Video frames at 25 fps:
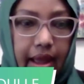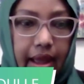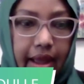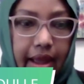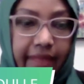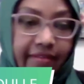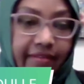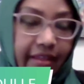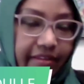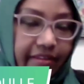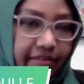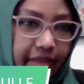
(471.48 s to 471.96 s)

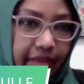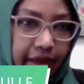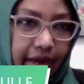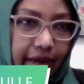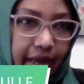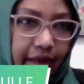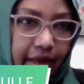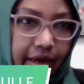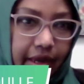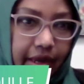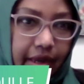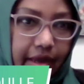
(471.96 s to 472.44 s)
As I said
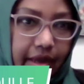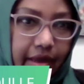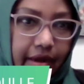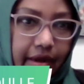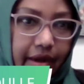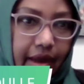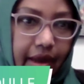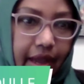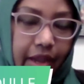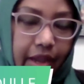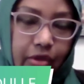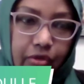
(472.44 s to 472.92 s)
earlier,
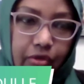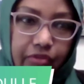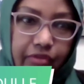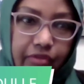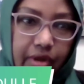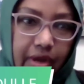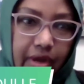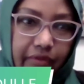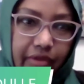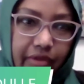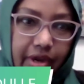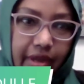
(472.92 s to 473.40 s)
I used to
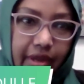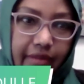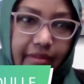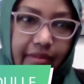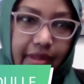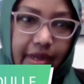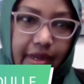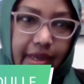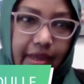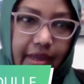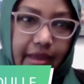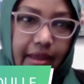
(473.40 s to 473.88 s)
live in
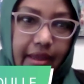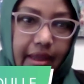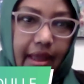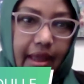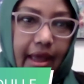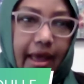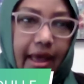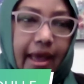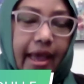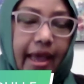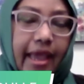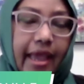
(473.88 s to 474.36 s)
Italy.
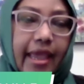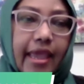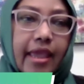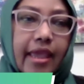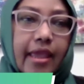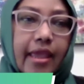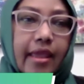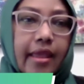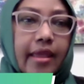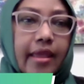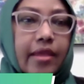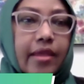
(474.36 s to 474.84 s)

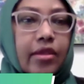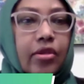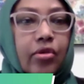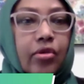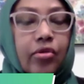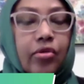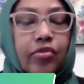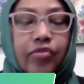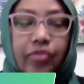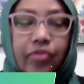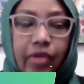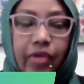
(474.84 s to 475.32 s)
I
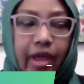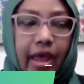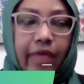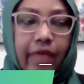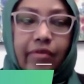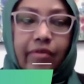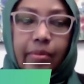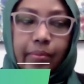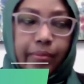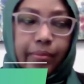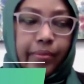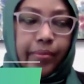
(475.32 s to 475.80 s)
used to
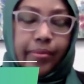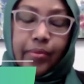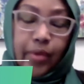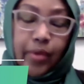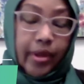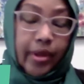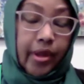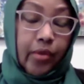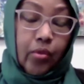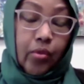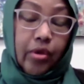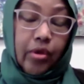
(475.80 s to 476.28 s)
have
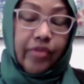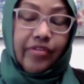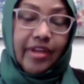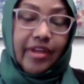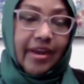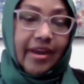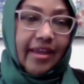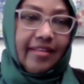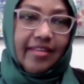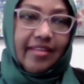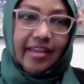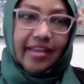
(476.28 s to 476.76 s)
it was the
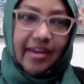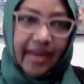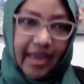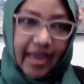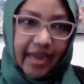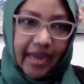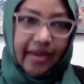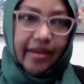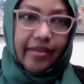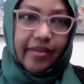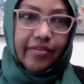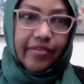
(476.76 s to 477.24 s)

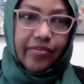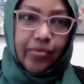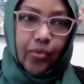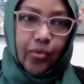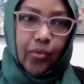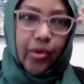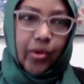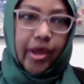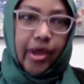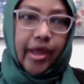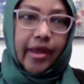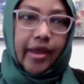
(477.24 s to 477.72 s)
1990s
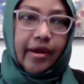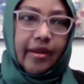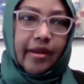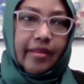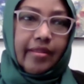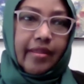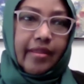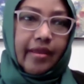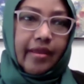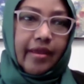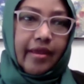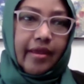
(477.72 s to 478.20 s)
when
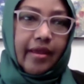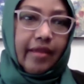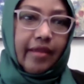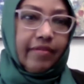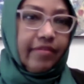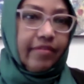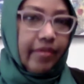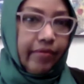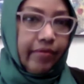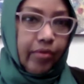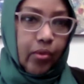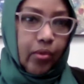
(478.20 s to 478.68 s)
the
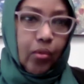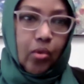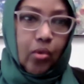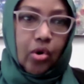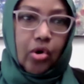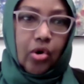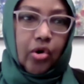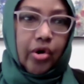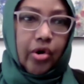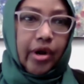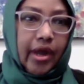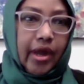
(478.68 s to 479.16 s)
civil
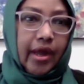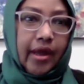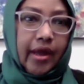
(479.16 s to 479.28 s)
war